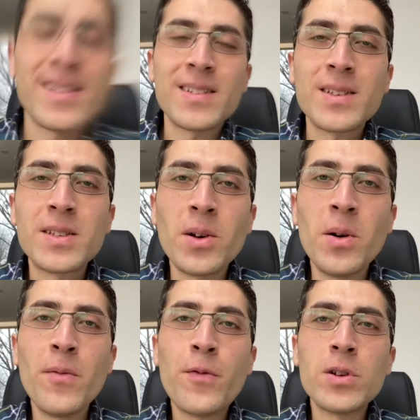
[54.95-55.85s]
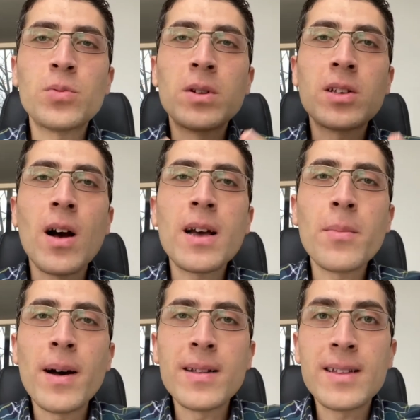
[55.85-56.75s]
So first we'll talk
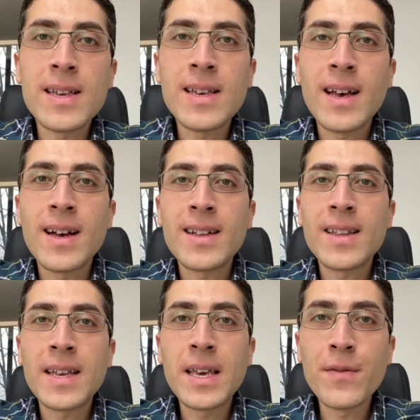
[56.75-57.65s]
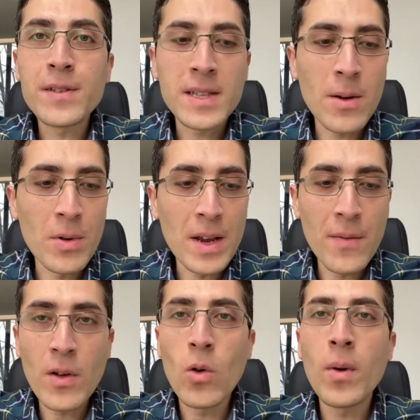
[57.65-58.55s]
about the gifts that we're
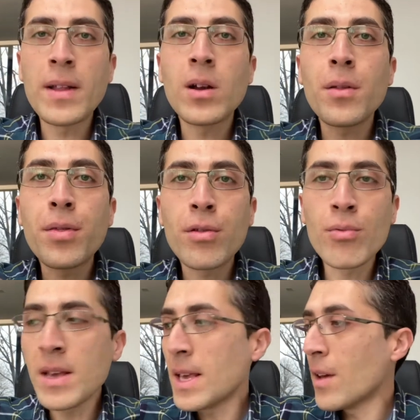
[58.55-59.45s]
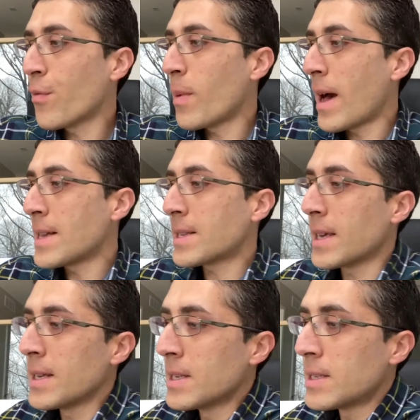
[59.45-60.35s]
giving away. There are 3 gift
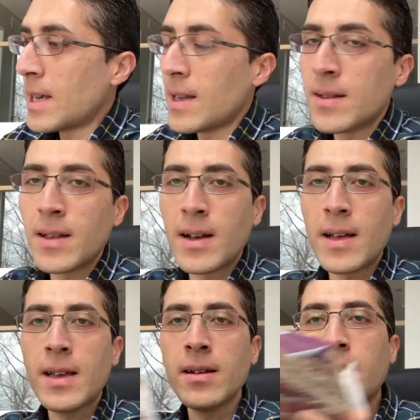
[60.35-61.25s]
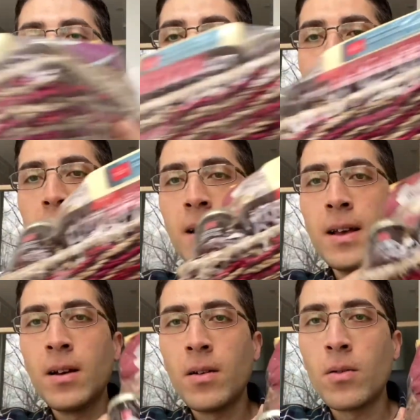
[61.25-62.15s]
baskets, and here they are,
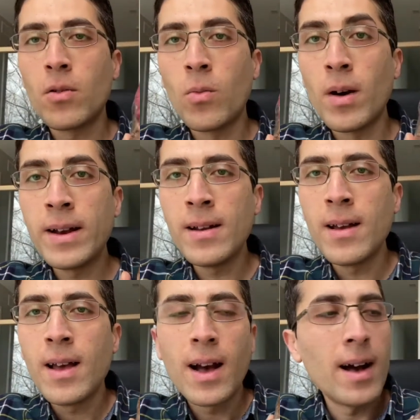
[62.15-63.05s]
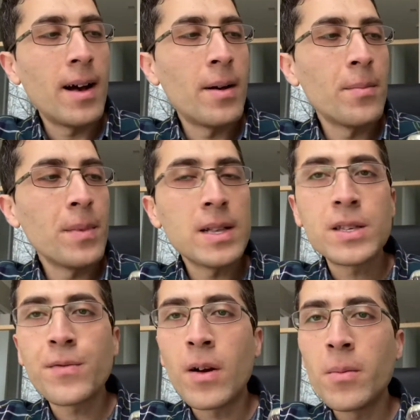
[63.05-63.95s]
or one.
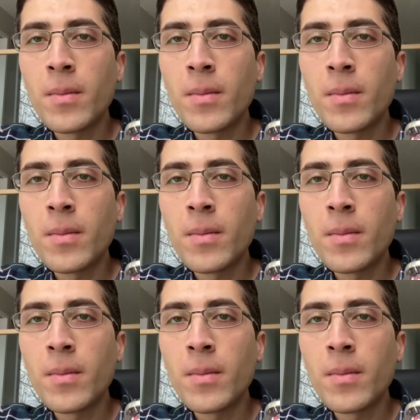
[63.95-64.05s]
It's from